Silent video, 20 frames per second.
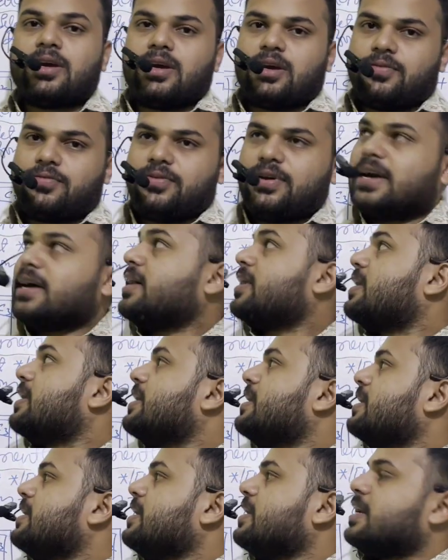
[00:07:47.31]
If we are
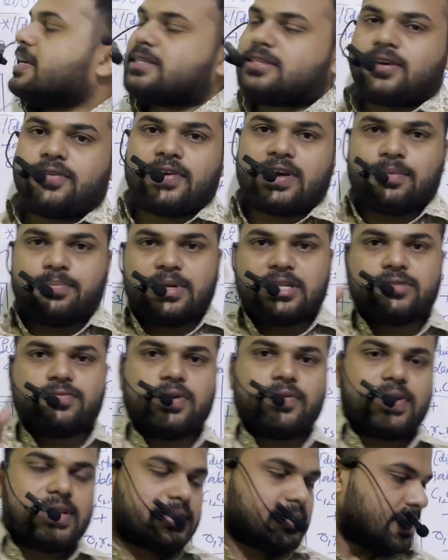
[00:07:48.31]
learning SQL, means
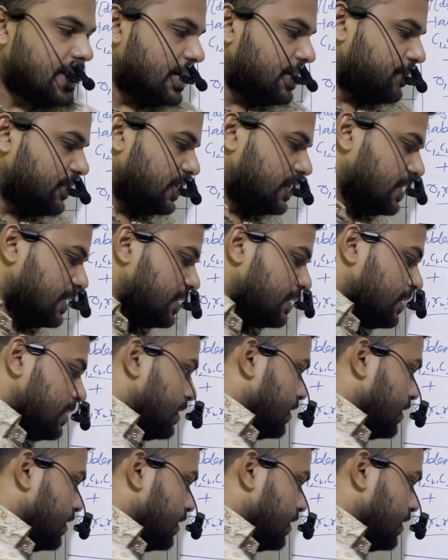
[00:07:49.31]
we will start with